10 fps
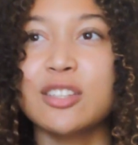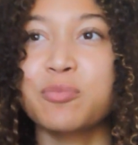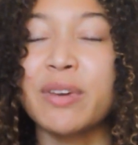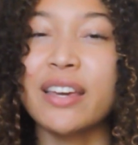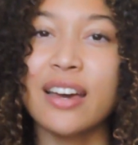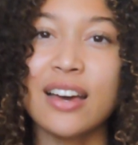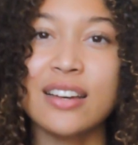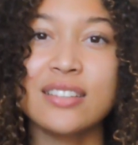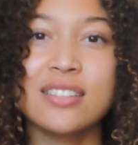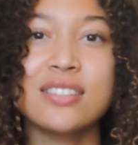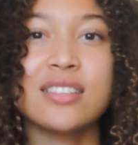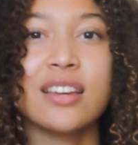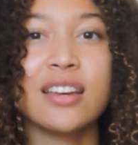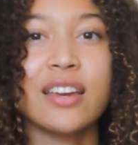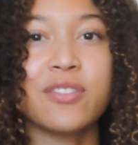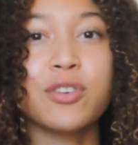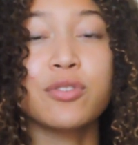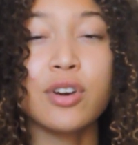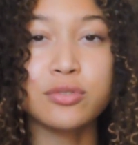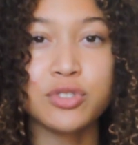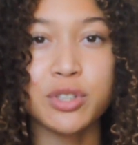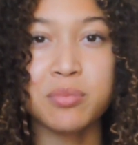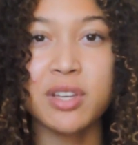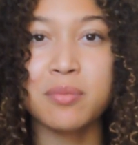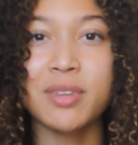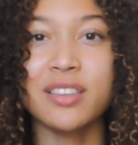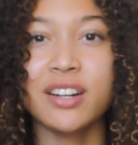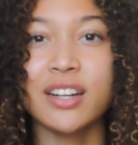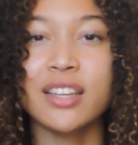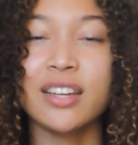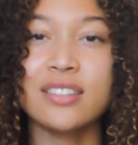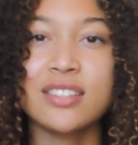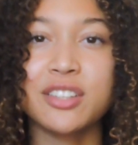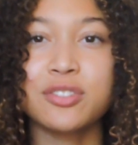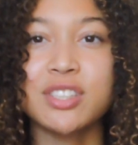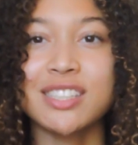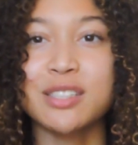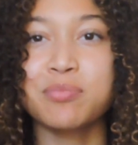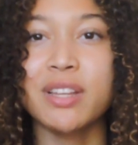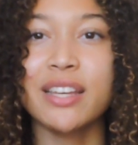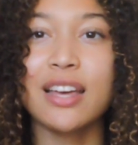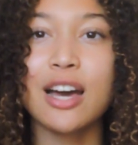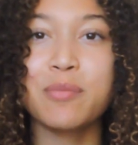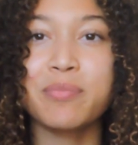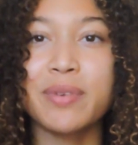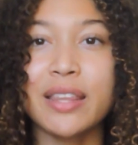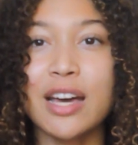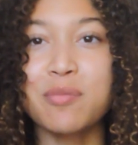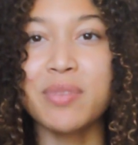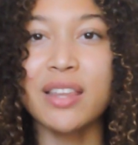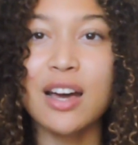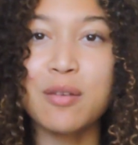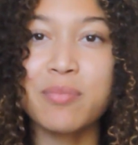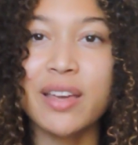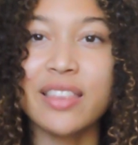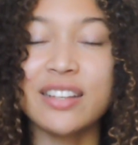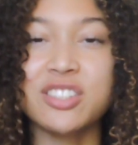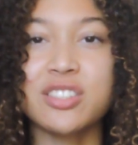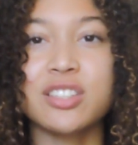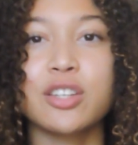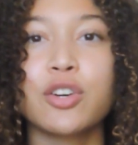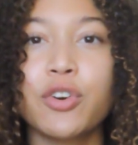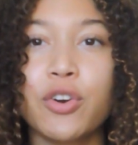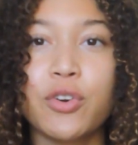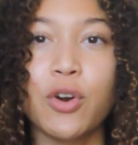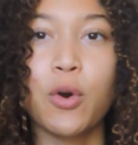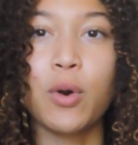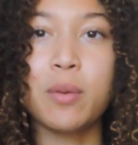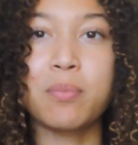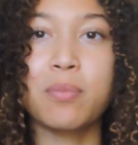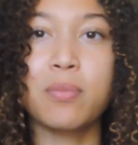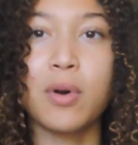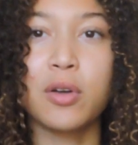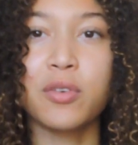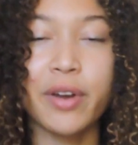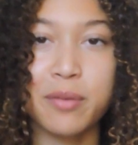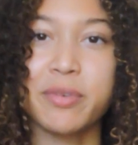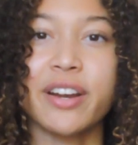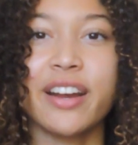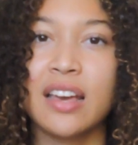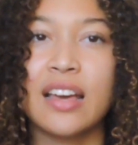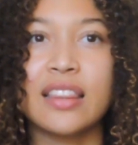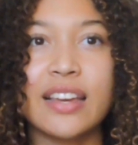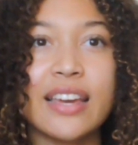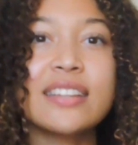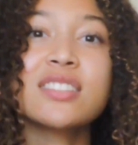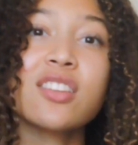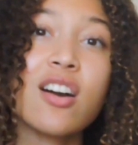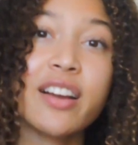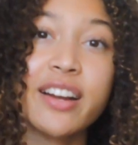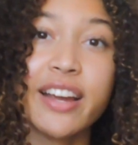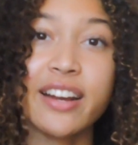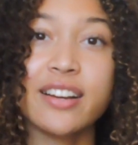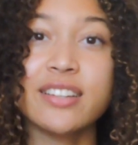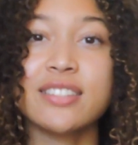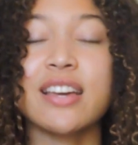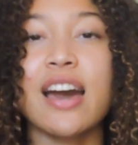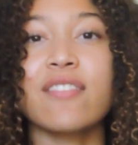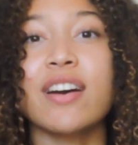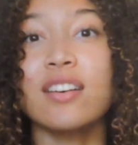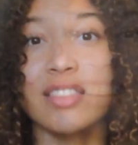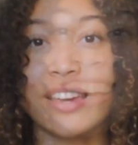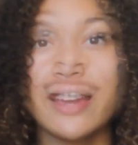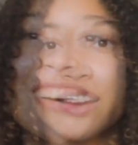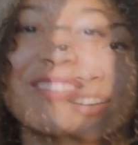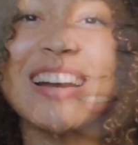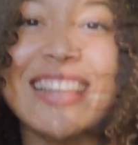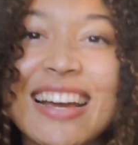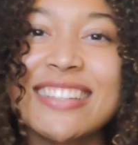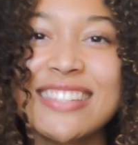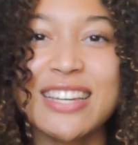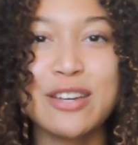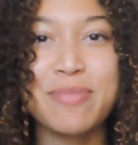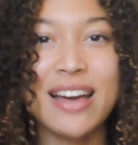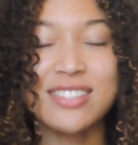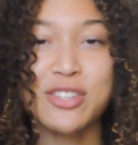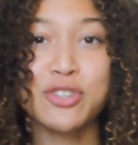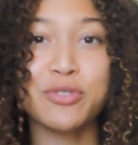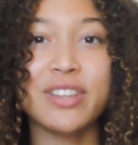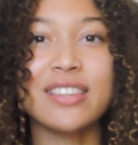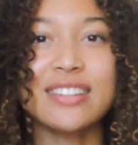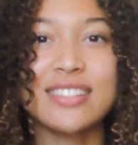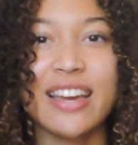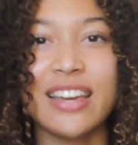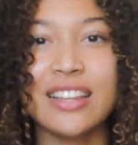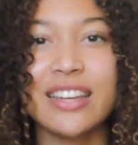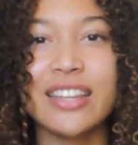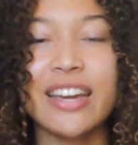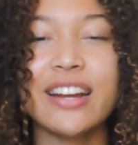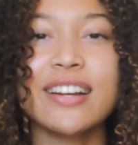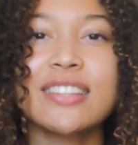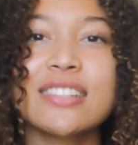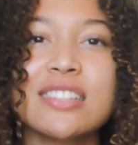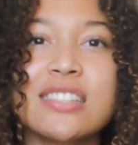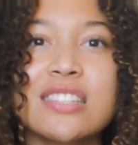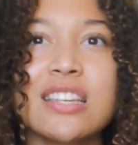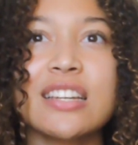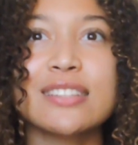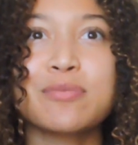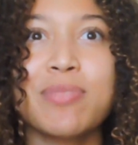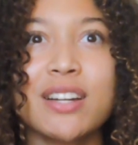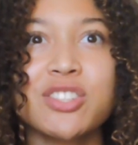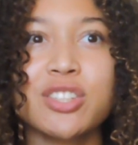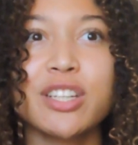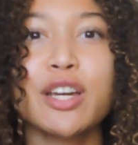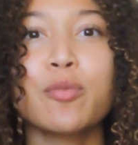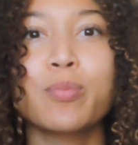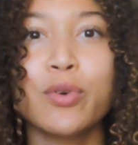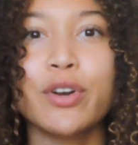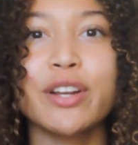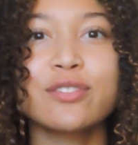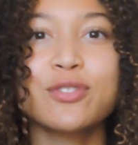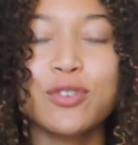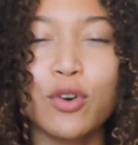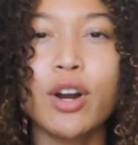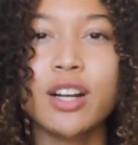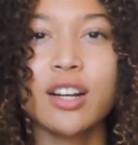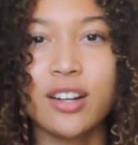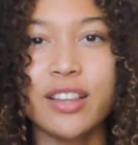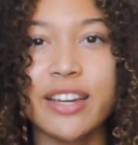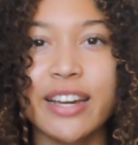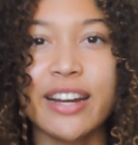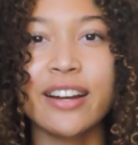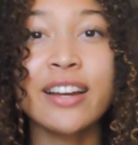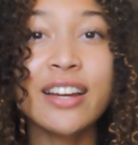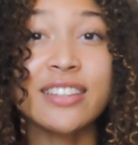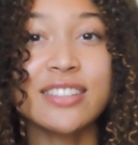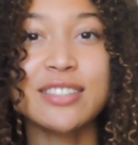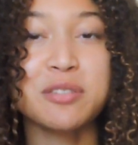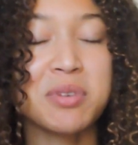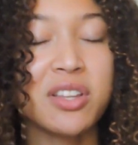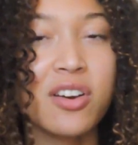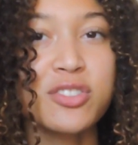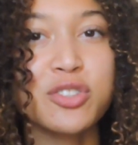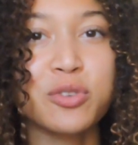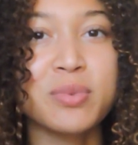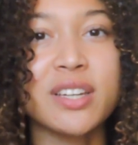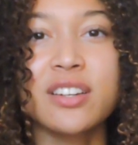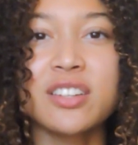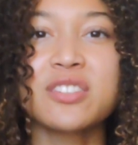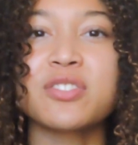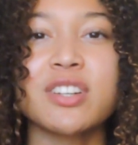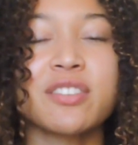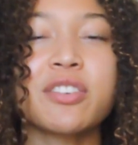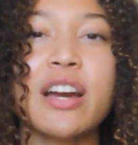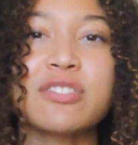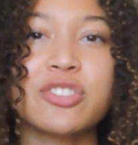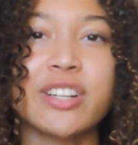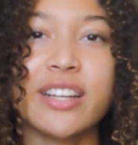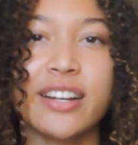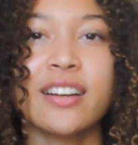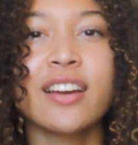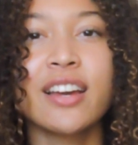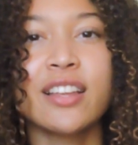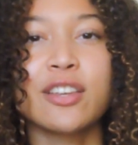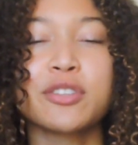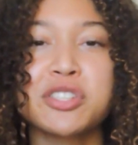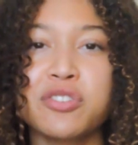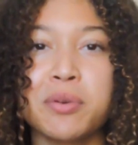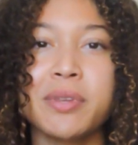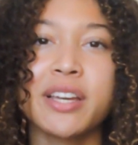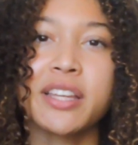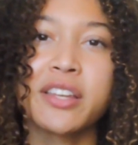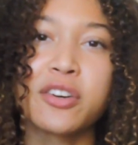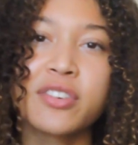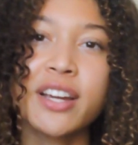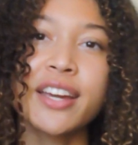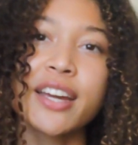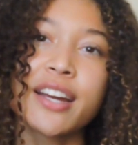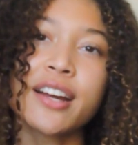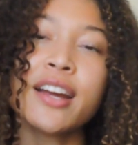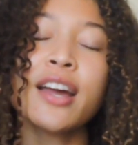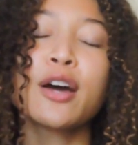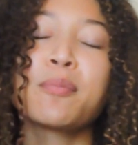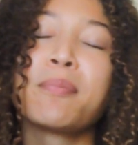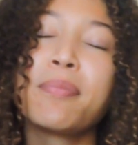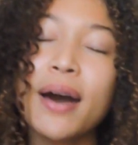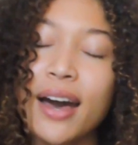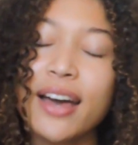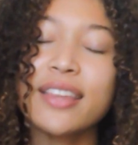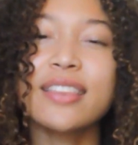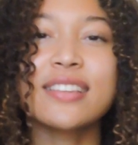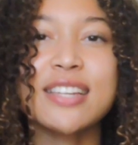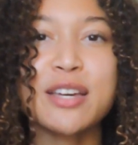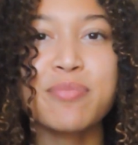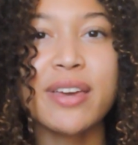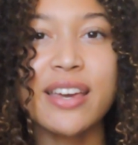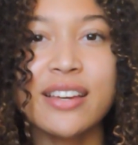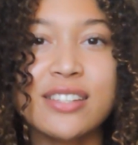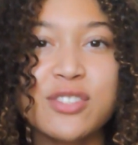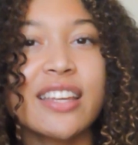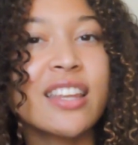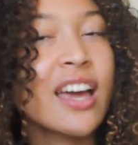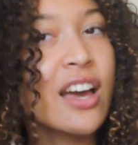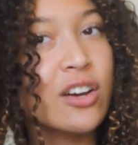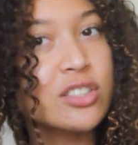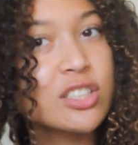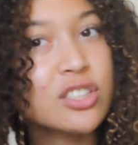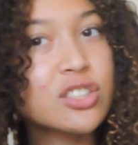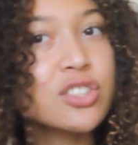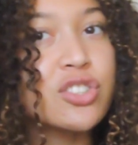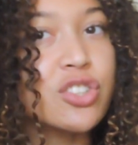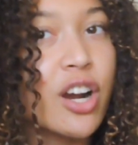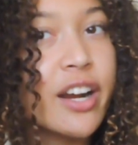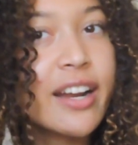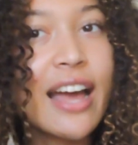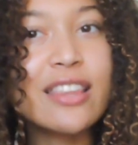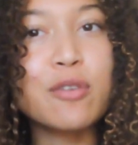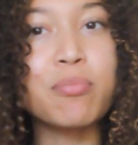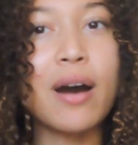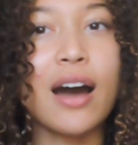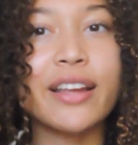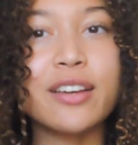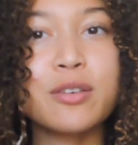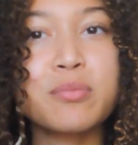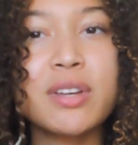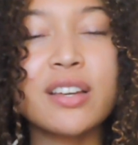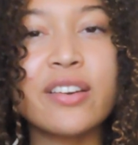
because if you don't trim them, then they're going to continue to split up and up and up, and they just go up all the way up your hair. The key to longer hair is to have healthy hair. My next tip has to do with detangling hair, and this is especially important for curly hair. This tip can also be good for if you have straight hair. No discriminating over here. But the tip is to start at the bottom